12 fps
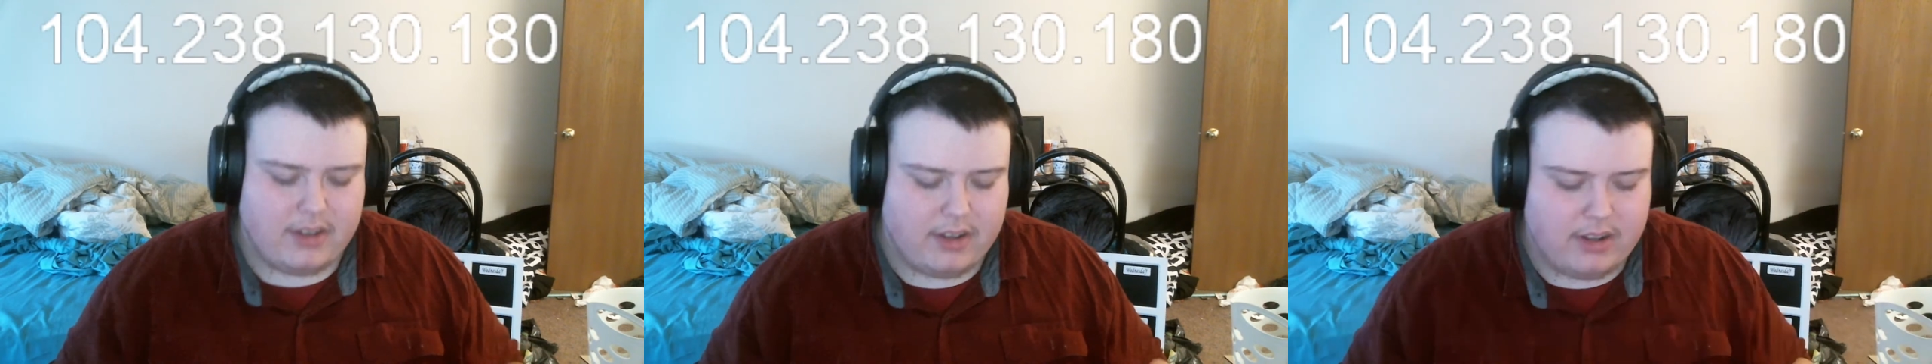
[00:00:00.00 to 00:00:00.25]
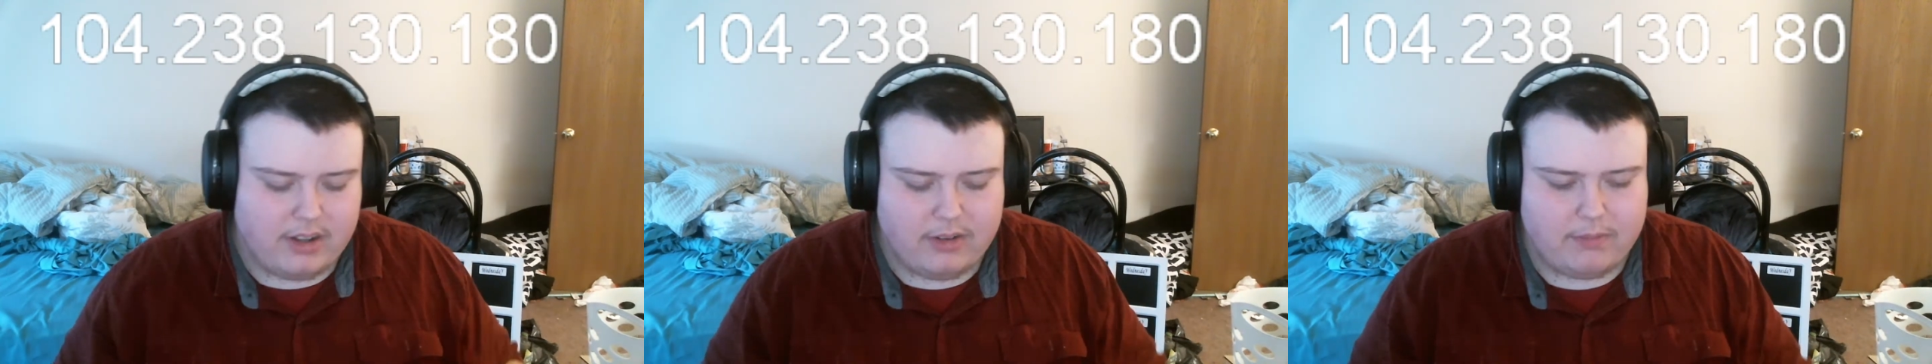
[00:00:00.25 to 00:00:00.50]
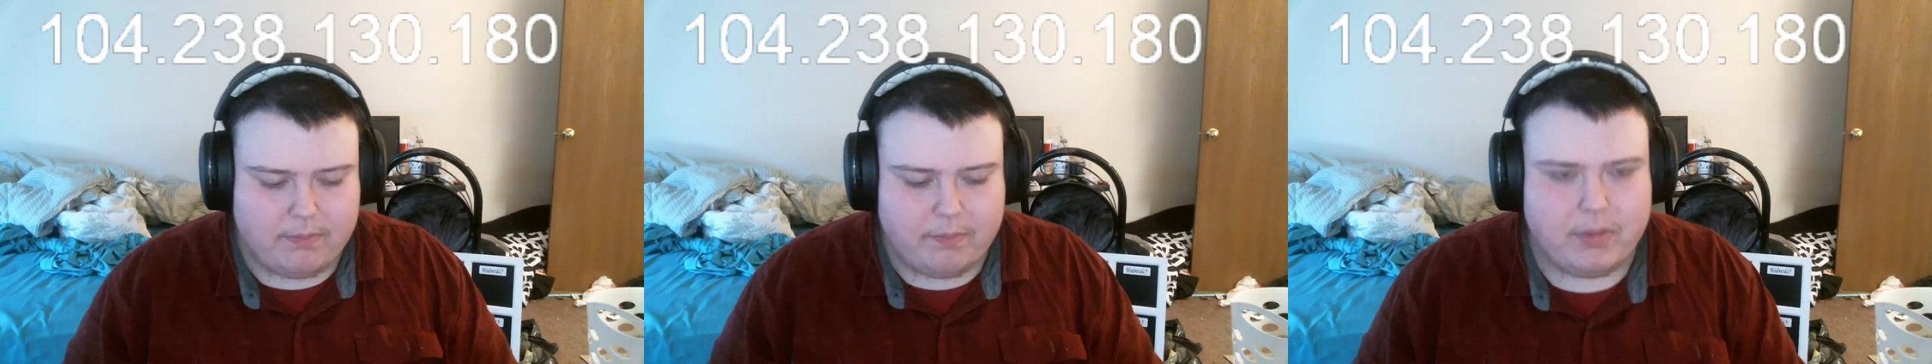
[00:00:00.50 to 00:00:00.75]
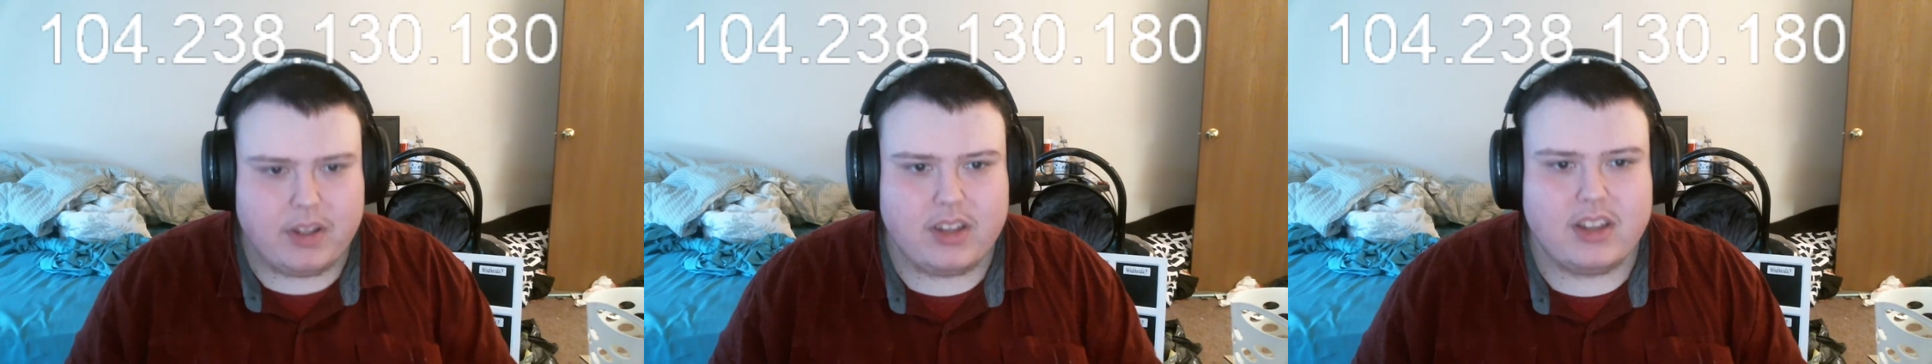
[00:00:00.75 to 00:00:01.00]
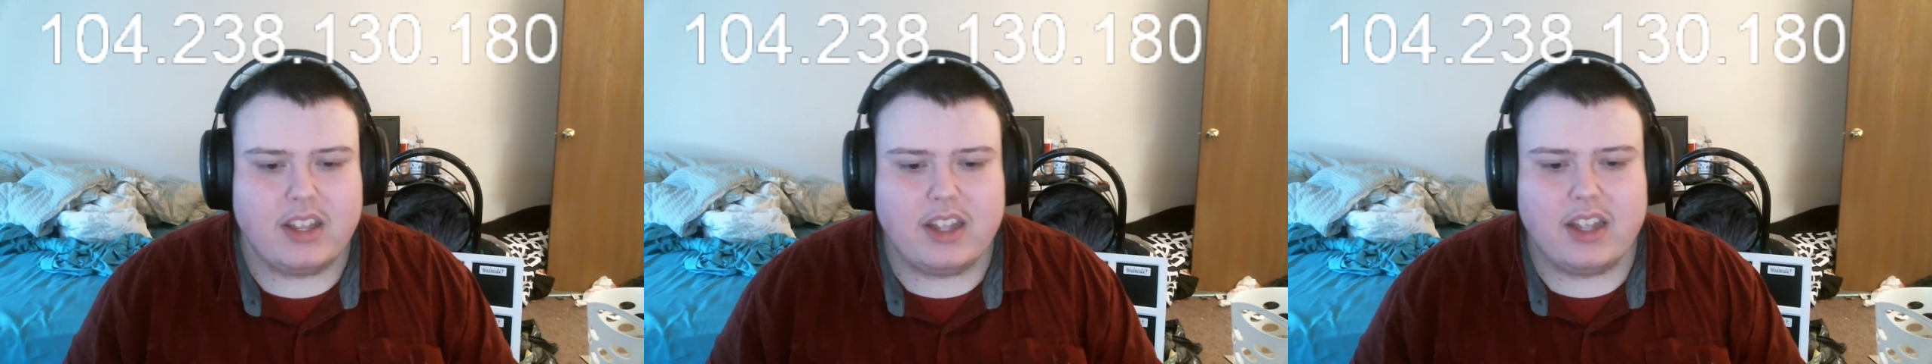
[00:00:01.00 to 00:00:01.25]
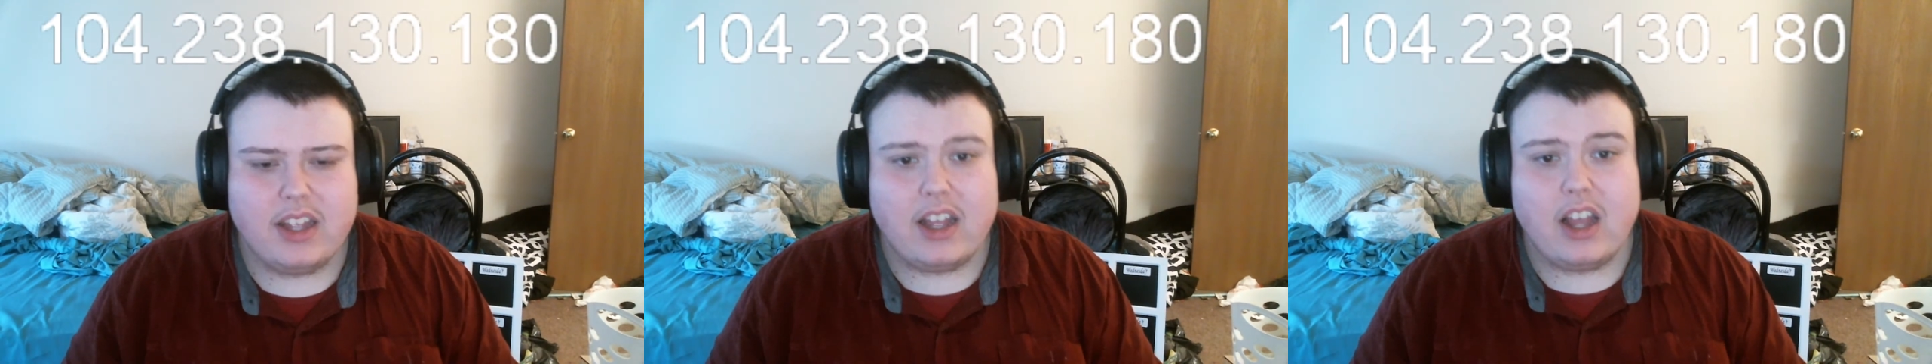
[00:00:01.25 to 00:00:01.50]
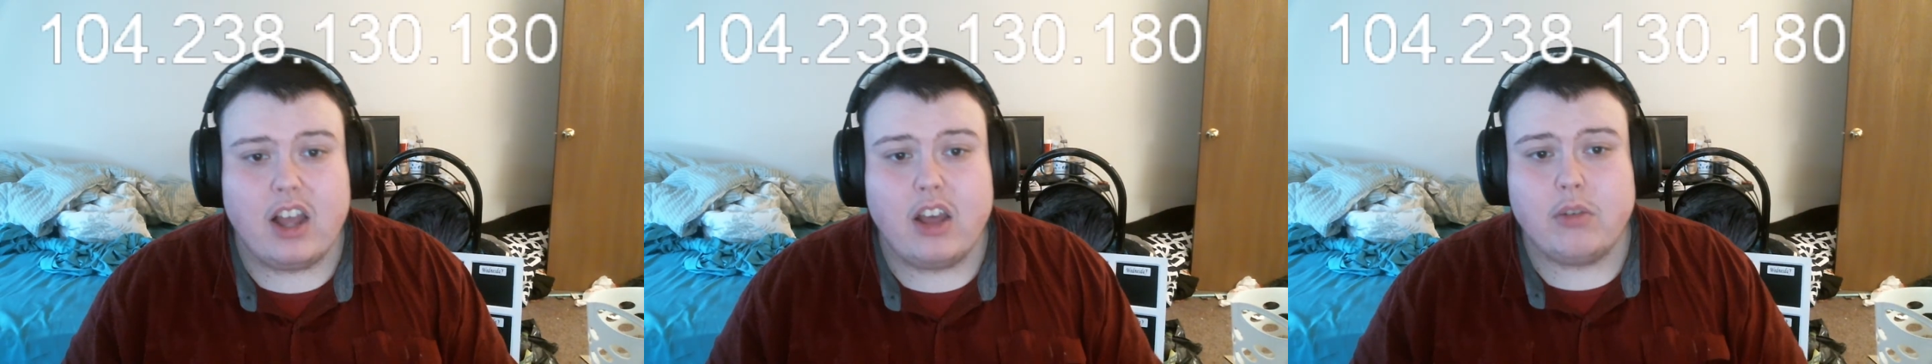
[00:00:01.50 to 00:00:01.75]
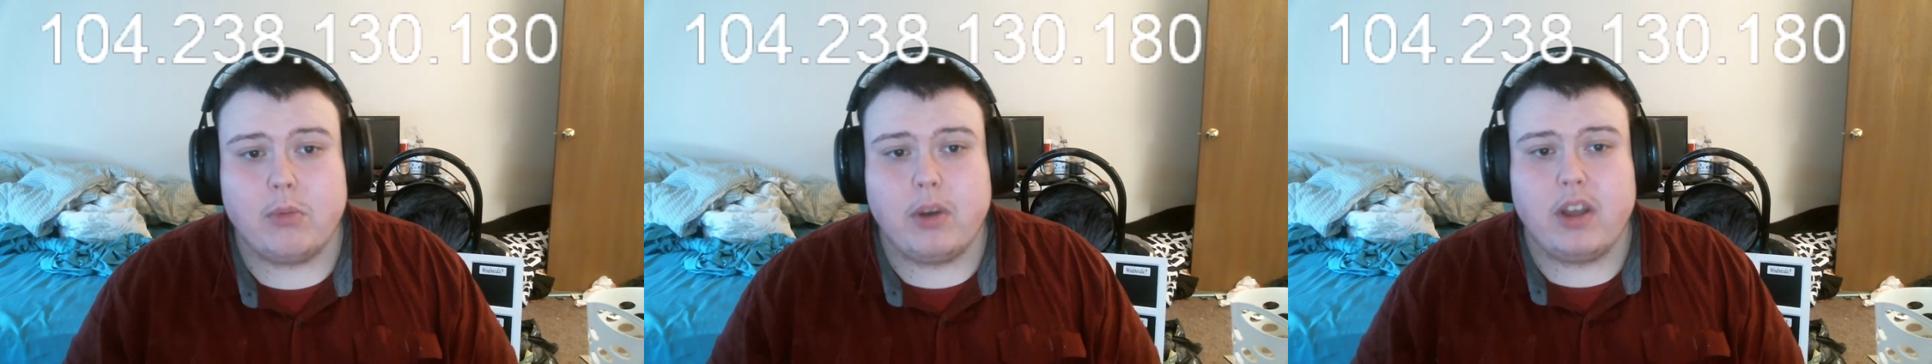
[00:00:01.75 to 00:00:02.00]
Um, but
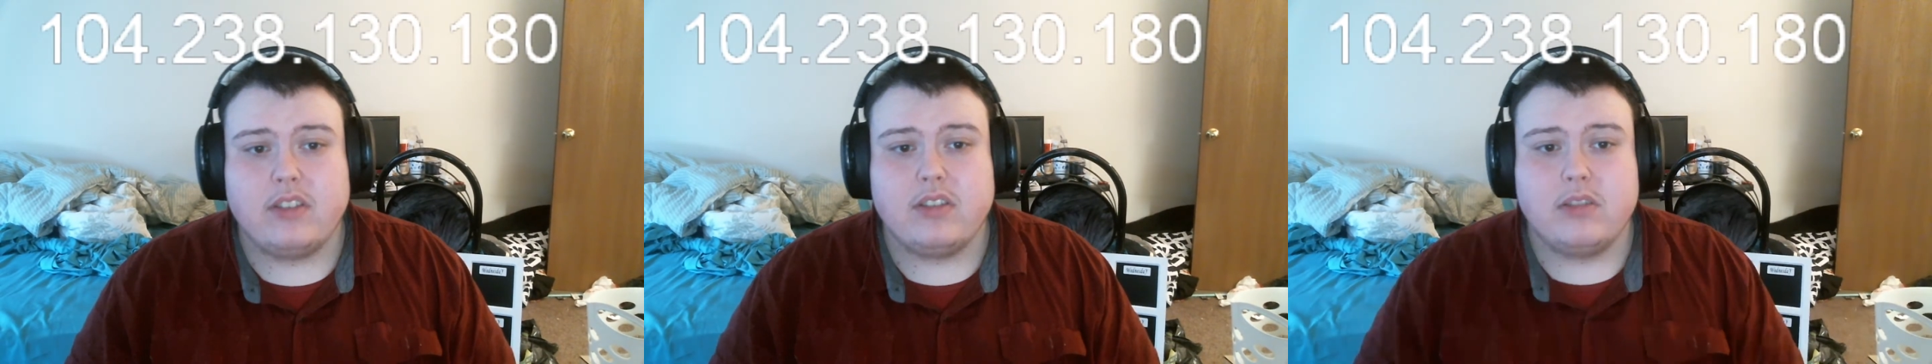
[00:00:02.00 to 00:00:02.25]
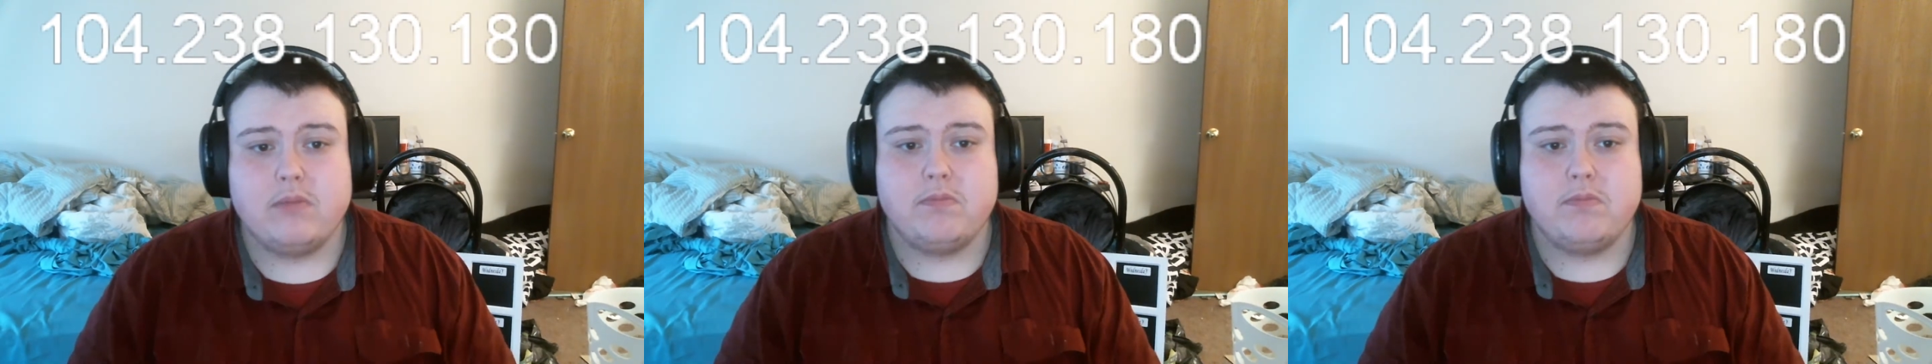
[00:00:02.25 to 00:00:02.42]
otherwise,